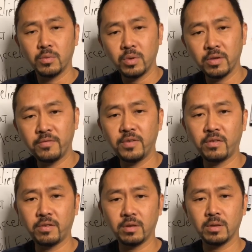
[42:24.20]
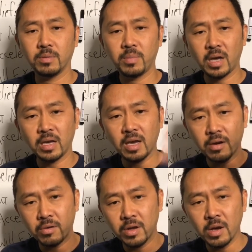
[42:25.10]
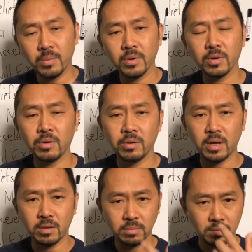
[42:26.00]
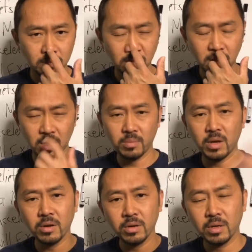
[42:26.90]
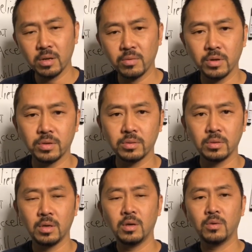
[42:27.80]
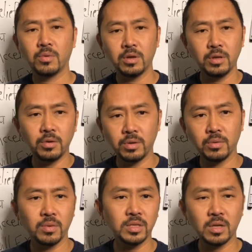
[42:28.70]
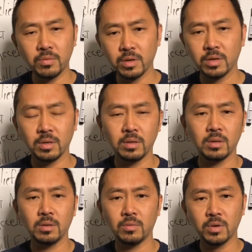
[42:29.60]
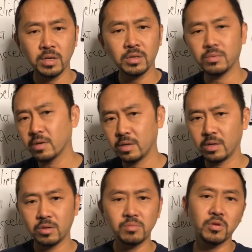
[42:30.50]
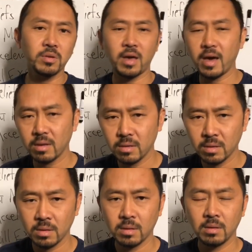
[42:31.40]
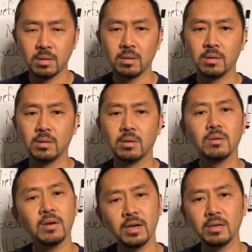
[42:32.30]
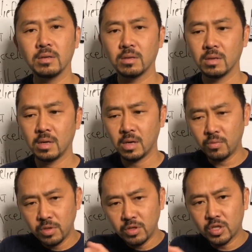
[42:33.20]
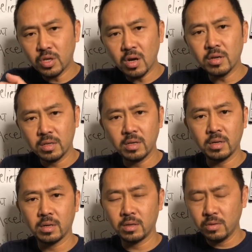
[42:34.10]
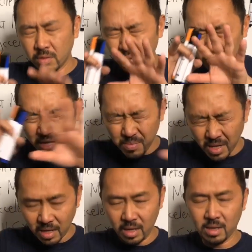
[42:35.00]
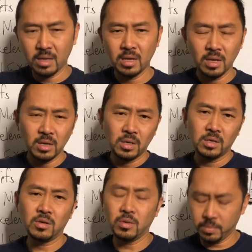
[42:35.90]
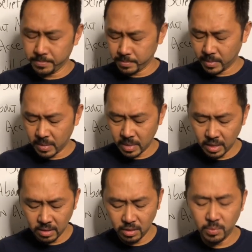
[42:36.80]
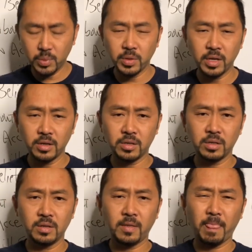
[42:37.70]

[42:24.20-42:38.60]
We can fix it. Bank account going up or going down? Getting better, getting worse? What are you doing? What's not working? What is working? Do more of that, right? And when you start there, you eliminate. So that's a good point, actually.